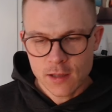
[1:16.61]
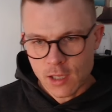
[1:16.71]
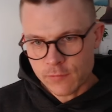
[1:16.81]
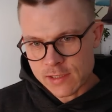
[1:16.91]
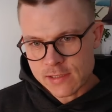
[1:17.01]

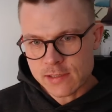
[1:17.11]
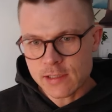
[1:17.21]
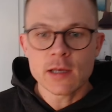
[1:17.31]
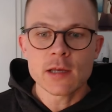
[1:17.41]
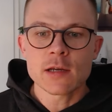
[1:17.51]
If I
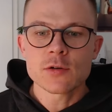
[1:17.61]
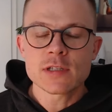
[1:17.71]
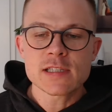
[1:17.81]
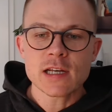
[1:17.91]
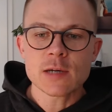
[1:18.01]
see
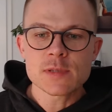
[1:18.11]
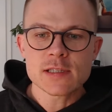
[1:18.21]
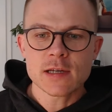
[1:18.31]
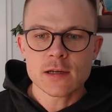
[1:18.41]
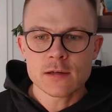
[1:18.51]
good
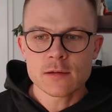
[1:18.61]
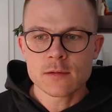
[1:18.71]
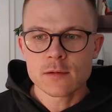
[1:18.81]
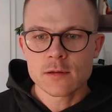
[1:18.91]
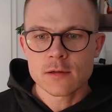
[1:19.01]
setups,
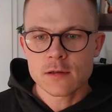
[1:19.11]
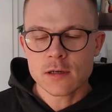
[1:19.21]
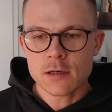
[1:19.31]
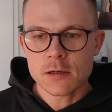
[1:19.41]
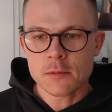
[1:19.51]
then
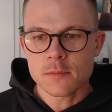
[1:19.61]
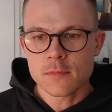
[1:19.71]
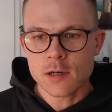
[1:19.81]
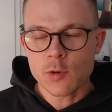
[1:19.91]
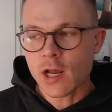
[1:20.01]
I'm
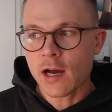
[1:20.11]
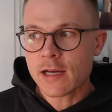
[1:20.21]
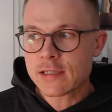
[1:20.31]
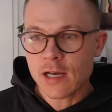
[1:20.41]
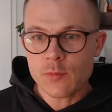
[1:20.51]
on a
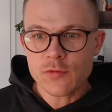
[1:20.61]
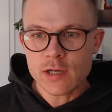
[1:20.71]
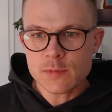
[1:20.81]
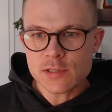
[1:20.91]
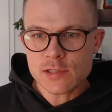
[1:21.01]
higher time
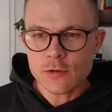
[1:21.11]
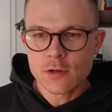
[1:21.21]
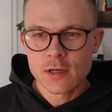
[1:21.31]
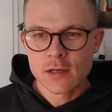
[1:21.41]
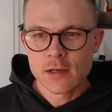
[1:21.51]
frame.
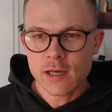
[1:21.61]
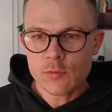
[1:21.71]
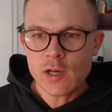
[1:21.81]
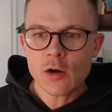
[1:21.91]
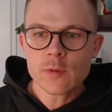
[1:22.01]
So
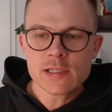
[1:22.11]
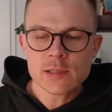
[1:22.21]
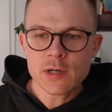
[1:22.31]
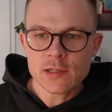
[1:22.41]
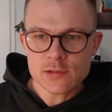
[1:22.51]
it really always
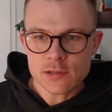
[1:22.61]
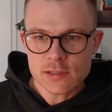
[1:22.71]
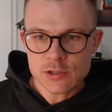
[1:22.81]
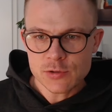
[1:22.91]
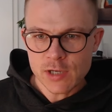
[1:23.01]
depends on
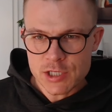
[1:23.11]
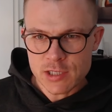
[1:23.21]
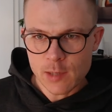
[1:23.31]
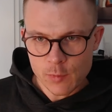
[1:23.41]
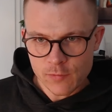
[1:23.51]
the
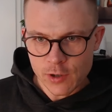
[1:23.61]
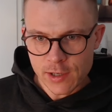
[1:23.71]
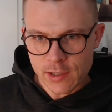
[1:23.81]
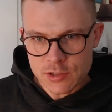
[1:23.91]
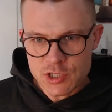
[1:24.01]
situation. I'm
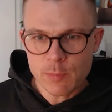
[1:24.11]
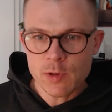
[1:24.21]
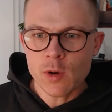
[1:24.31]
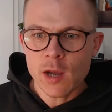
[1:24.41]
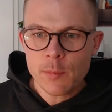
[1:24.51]
avoiding
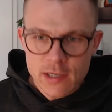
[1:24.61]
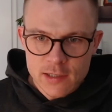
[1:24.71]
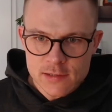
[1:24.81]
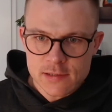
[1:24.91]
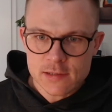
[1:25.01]
JPY
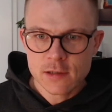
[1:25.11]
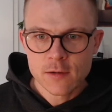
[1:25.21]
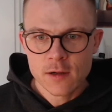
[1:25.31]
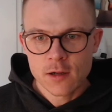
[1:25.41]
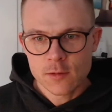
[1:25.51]
pairs
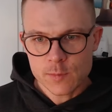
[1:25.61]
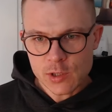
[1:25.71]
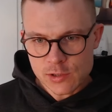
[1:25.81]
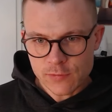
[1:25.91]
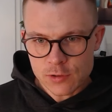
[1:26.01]

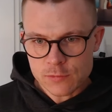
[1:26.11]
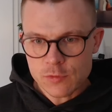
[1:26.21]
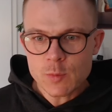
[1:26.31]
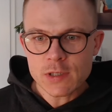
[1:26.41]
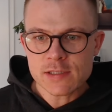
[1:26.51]
because of all the
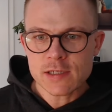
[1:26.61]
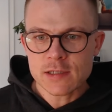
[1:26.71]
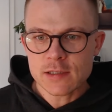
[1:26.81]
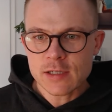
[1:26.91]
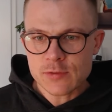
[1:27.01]
rumors
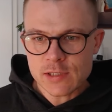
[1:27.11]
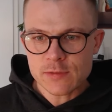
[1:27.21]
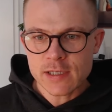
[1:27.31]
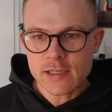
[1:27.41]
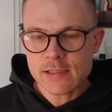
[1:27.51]
and the interest
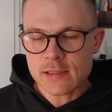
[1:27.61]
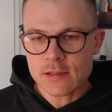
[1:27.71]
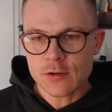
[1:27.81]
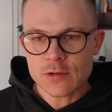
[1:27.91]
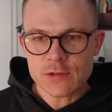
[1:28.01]
rates
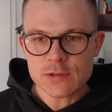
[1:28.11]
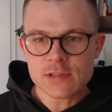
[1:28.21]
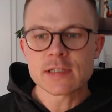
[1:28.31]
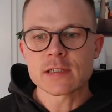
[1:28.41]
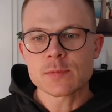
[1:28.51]
and all of
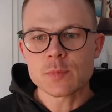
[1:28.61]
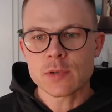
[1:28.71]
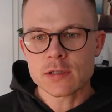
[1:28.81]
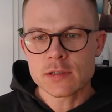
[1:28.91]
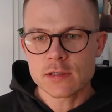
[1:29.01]
those things.
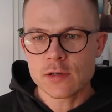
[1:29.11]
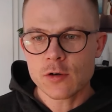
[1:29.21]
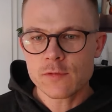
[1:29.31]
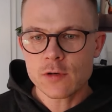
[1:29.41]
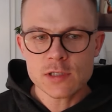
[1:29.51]
But
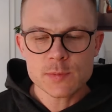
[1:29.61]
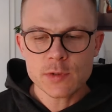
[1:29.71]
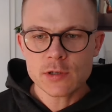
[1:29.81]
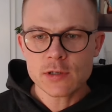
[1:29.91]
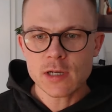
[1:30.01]
overall, it's
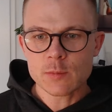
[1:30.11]
been good.